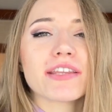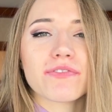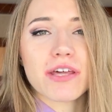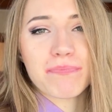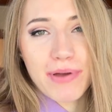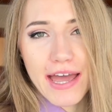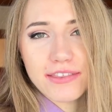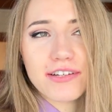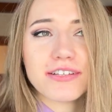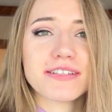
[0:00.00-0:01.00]
of the
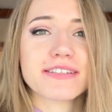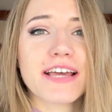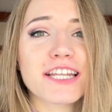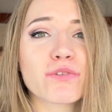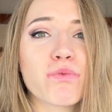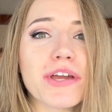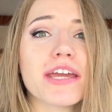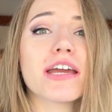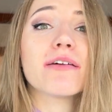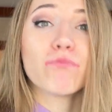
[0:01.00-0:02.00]
patterns that
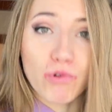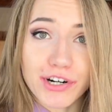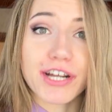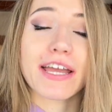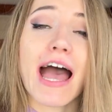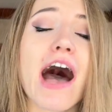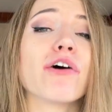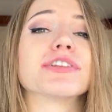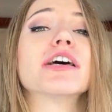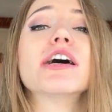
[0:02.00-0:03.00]
we work
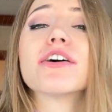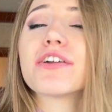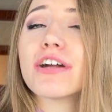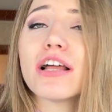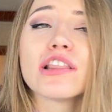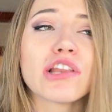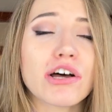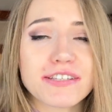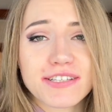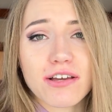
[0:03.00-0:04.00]
out. There are
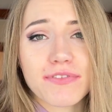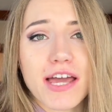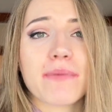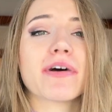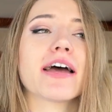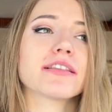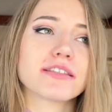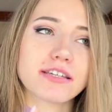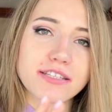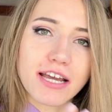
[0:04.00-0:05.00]
lots of them, and
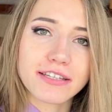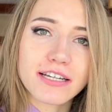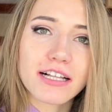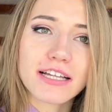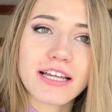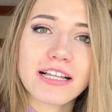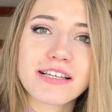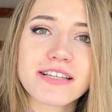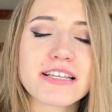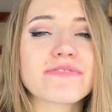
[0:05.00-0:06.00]
the tactical
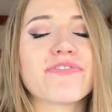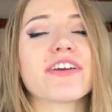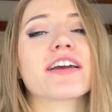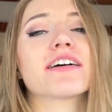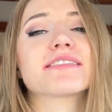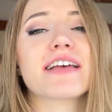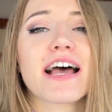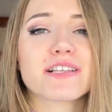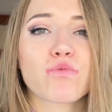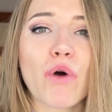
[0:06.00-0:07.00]
analysis figures
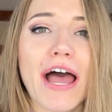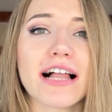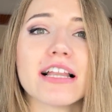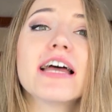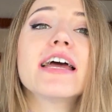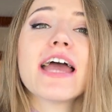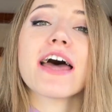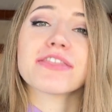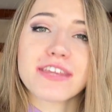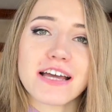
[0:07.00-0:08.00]
as well,
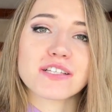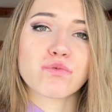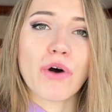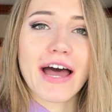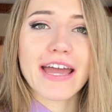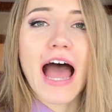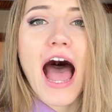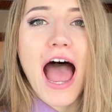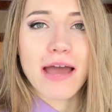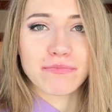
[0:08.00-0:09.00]
and that's why
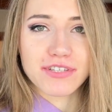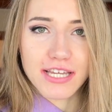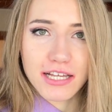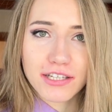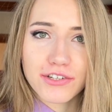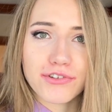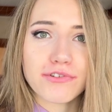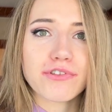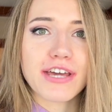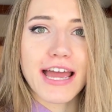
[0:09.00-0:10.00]
I am telling
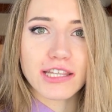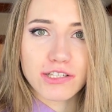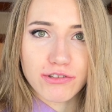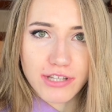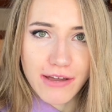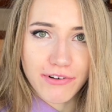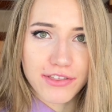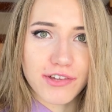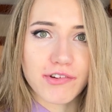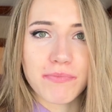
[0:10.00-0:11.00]
you that
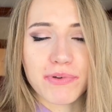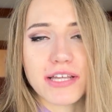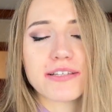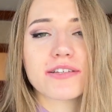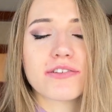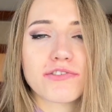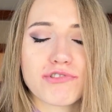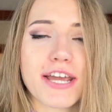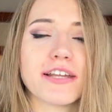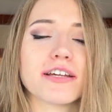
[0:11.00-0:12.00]
everything repeats in the
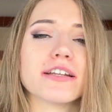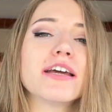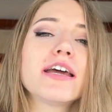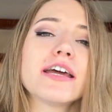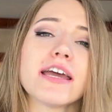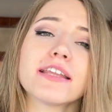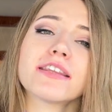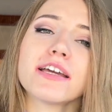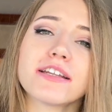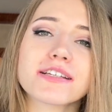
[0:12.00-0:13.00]
trading.
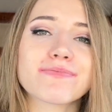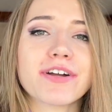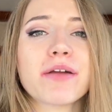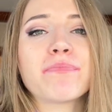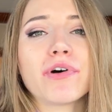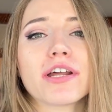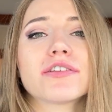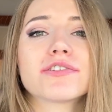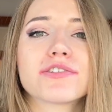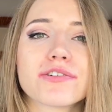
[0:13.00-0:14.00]
And it is very
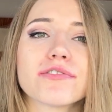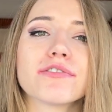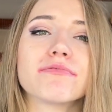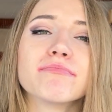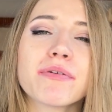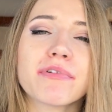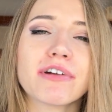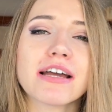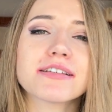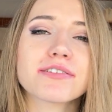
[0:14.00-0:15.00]
important to
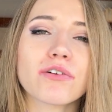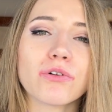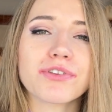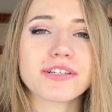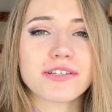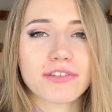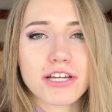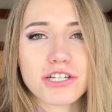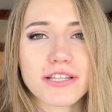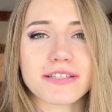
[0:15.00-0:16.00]
memorize all the
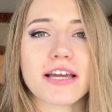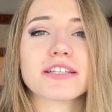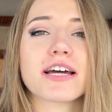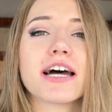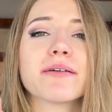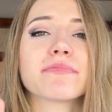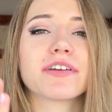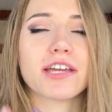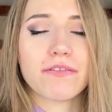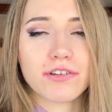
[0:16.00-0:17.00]
citations that
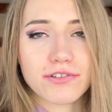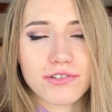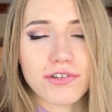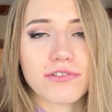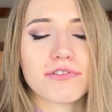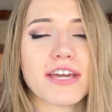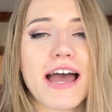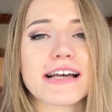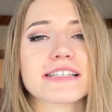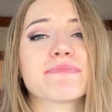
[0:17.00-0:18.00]
I'm giving to you.
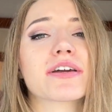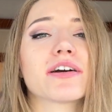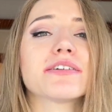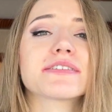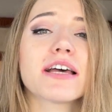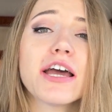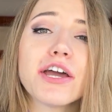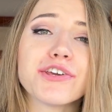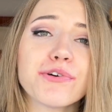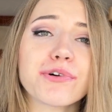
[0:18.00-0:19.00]
Yes, because
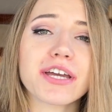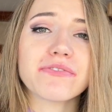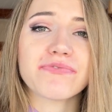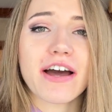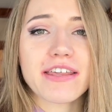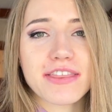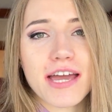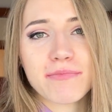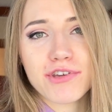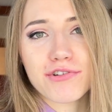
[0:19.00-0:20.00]
you can find
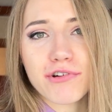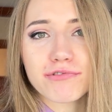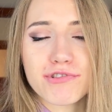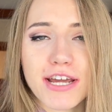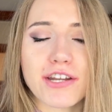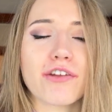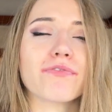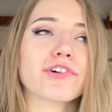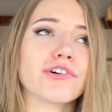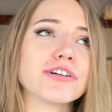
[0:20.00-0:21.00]
them in your own trading.
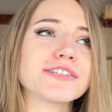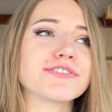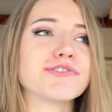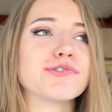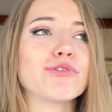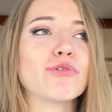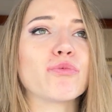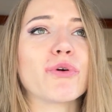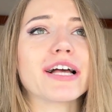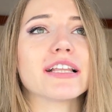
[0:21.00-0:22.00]
Of course, you
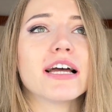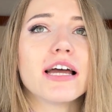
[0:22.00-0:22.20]
will